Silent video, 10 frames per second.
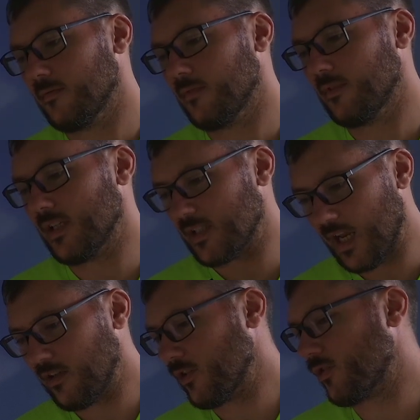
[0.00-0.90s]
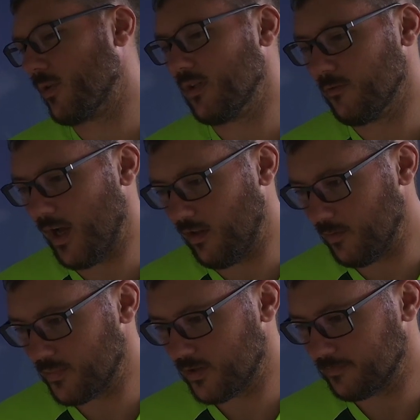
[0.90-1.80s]
this industry
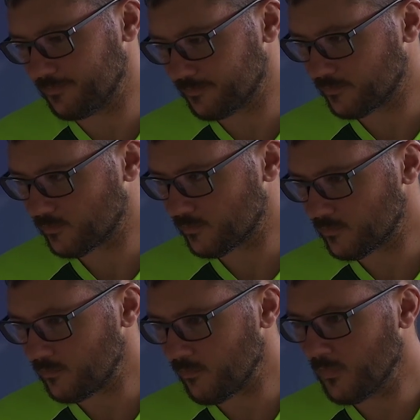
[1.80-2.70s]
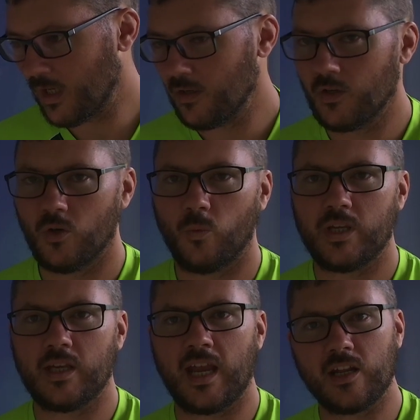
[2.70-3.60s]
develops,
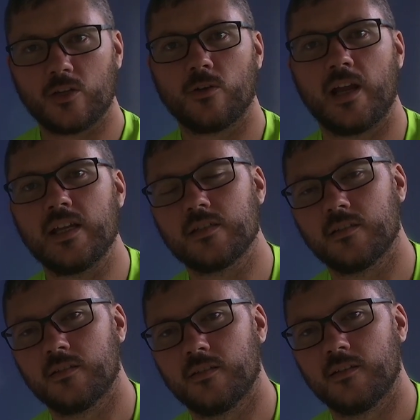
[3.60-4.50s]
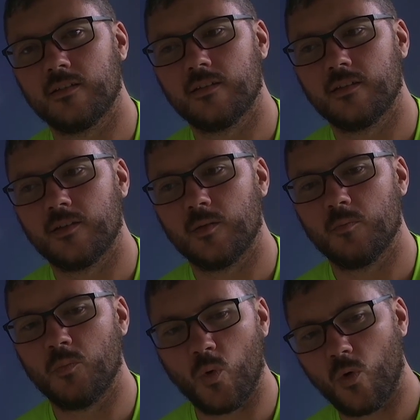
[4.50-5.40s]
we integrate
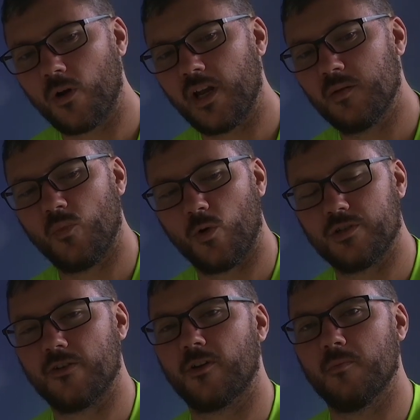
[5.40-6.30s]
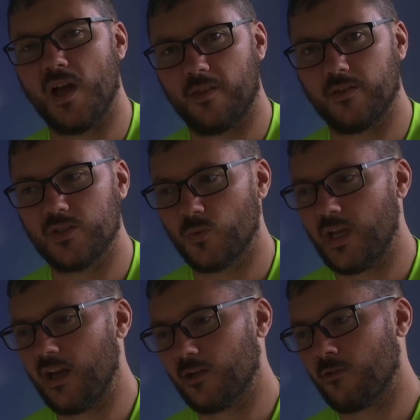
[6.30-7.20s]
more and more different methods. We
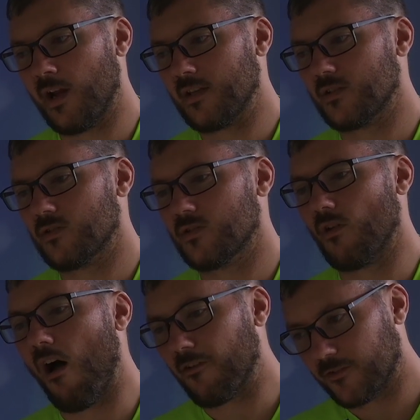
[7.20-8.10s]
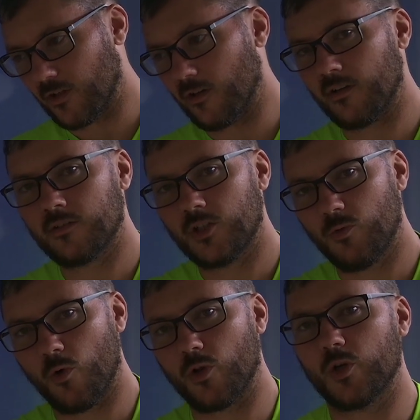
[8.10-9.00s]
integrate softer,
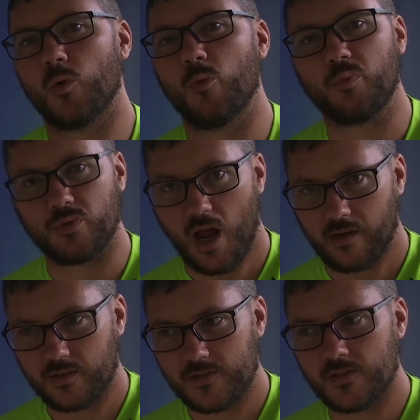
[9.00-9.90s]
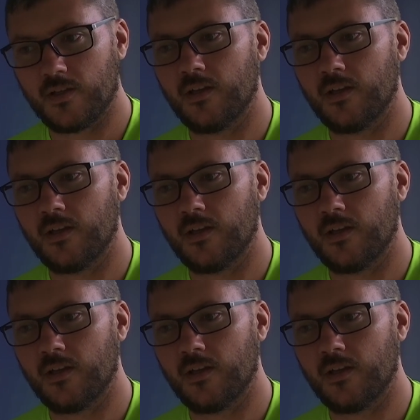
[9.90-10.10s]
quote-unquote, products,